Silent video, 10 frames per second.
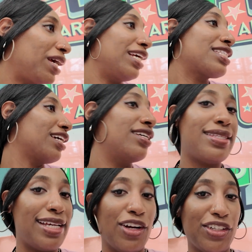pin, it's gonna
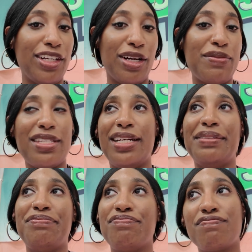sell. You know what I'm
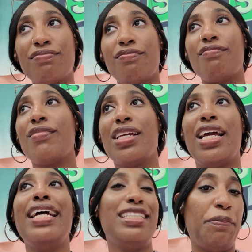saying?
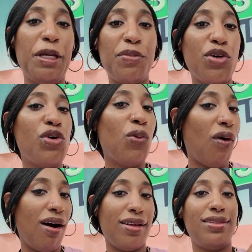It's the people who
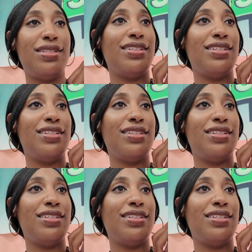want